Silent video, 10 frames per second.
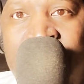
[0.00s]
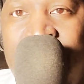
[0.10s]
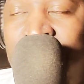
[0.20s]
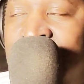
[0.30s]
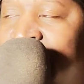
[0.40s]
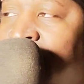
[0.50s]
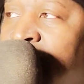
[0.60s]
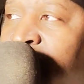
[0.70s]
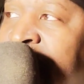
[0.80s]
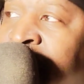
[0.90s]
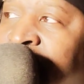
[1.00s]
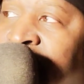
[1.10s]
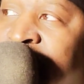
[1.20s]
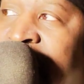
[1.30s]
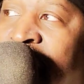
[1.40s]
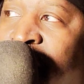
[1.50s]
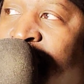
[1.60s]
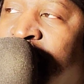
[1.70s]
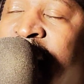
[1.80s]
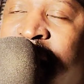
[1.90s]
Just because you arrested and now
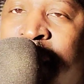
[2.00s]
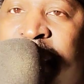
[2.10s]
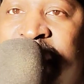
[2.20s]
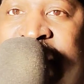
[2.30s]
you locked up in